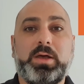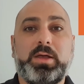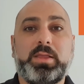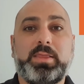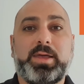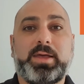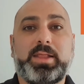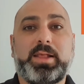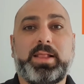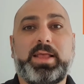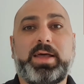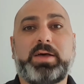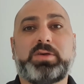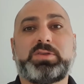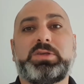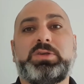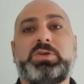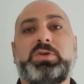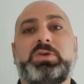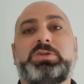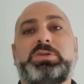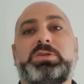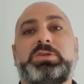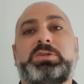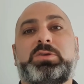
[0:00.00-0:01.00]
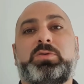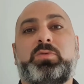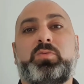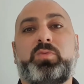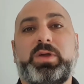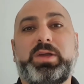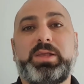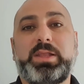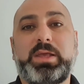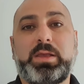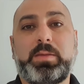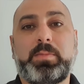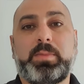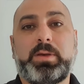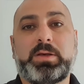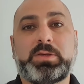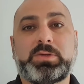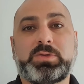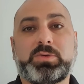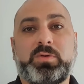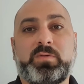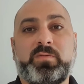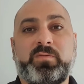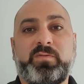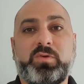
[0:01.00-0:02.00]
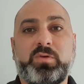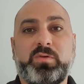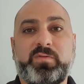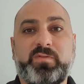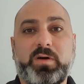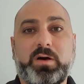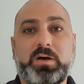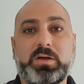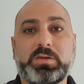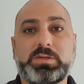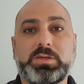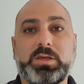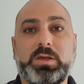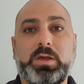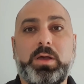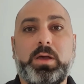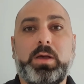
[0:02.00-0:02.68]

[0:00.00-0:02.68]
that allows a user to read emails or view files,